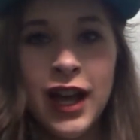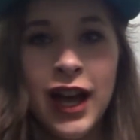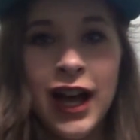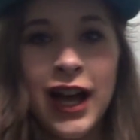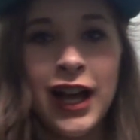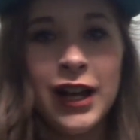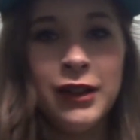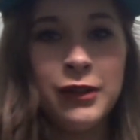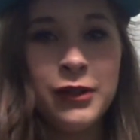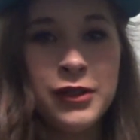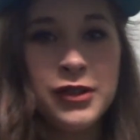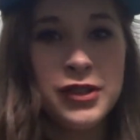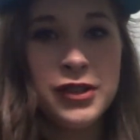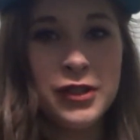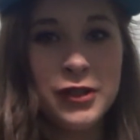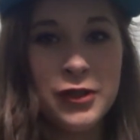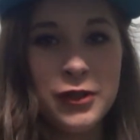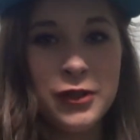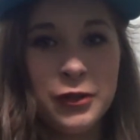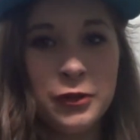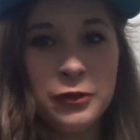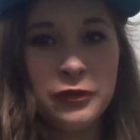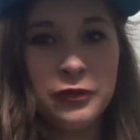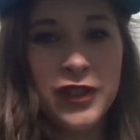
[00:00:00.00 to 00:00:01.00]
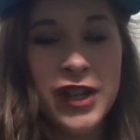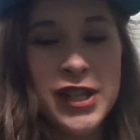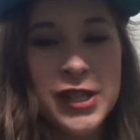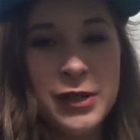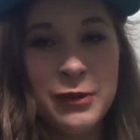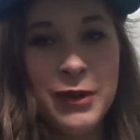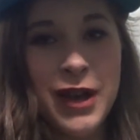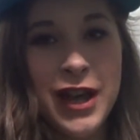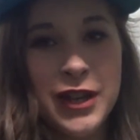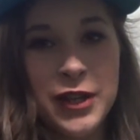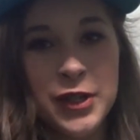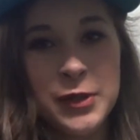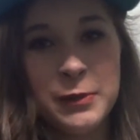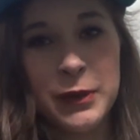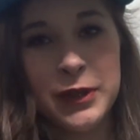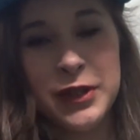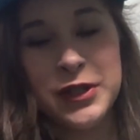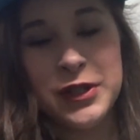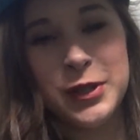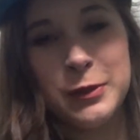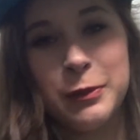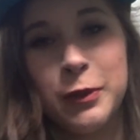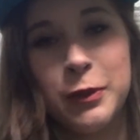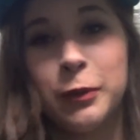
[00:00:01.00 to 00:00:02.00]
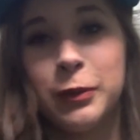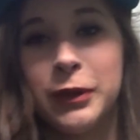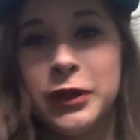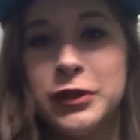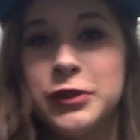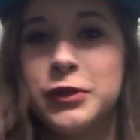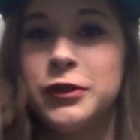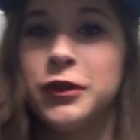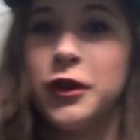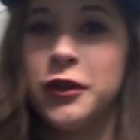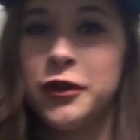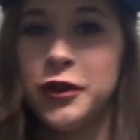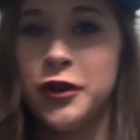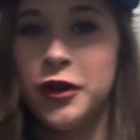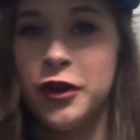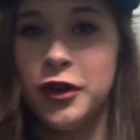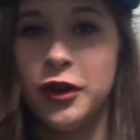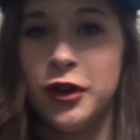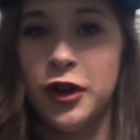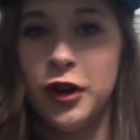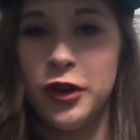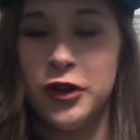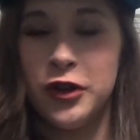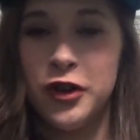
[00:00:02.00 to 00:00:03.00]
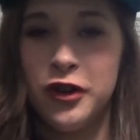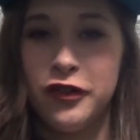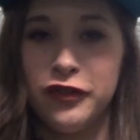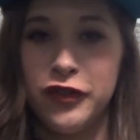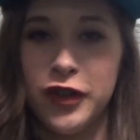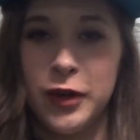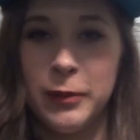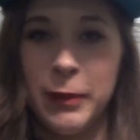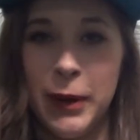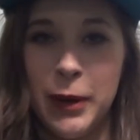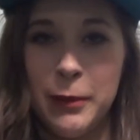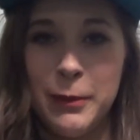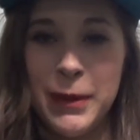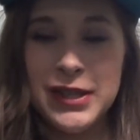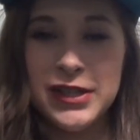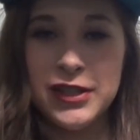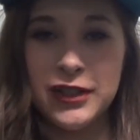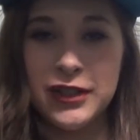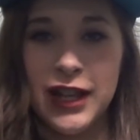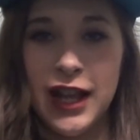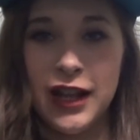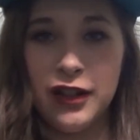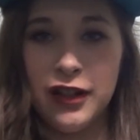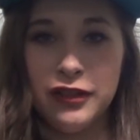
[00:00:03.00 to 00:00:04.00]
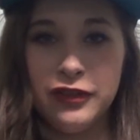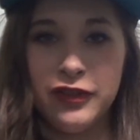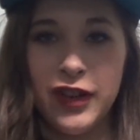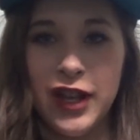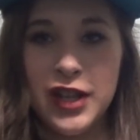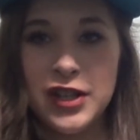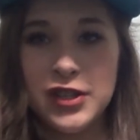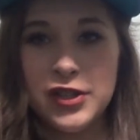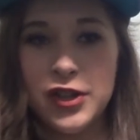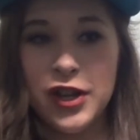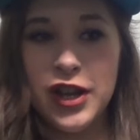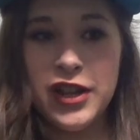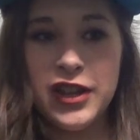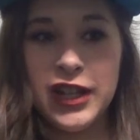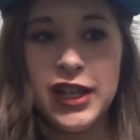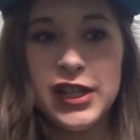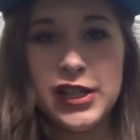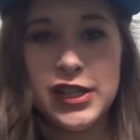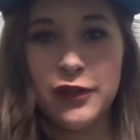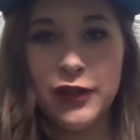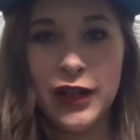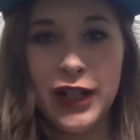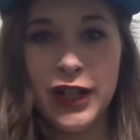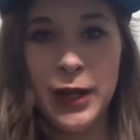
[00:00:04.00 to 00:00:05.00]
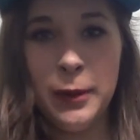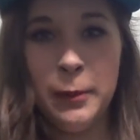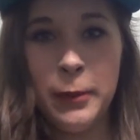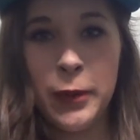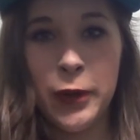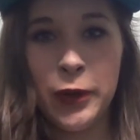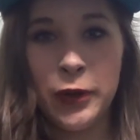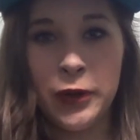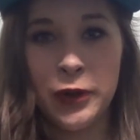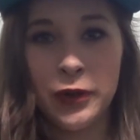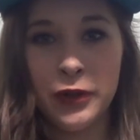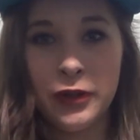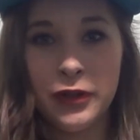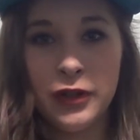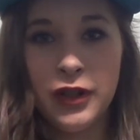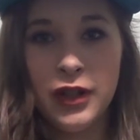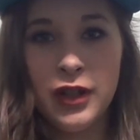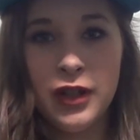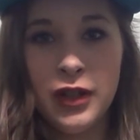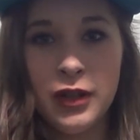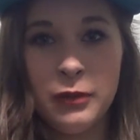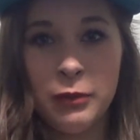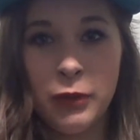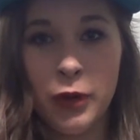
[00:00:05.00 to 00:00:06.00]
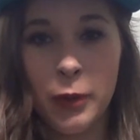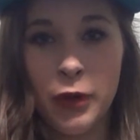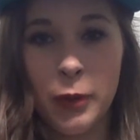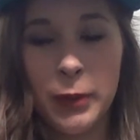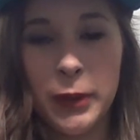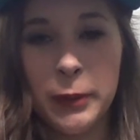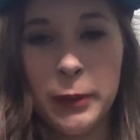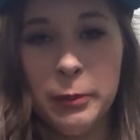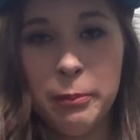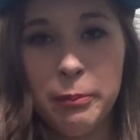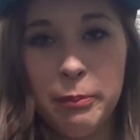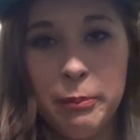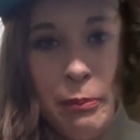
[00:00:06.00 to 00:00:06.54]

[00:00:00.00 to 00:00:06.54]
I want to raise awareness because the public do not know enough about mental health, and so I think it's a really important problem.